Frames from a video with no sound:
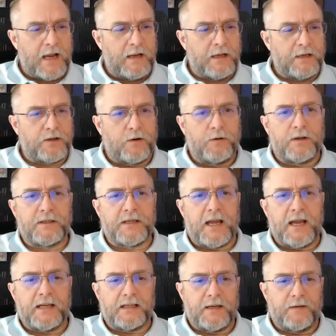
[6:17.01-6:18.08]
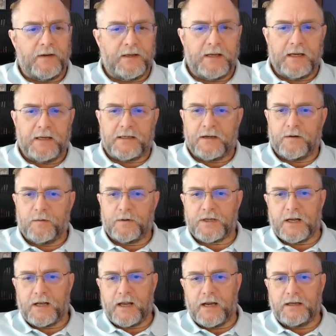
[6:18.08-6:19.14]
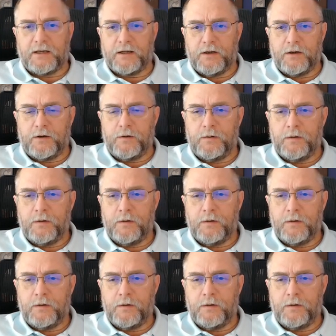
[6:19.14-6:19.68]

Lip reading: Let's go to the scientific detail, which I like to do.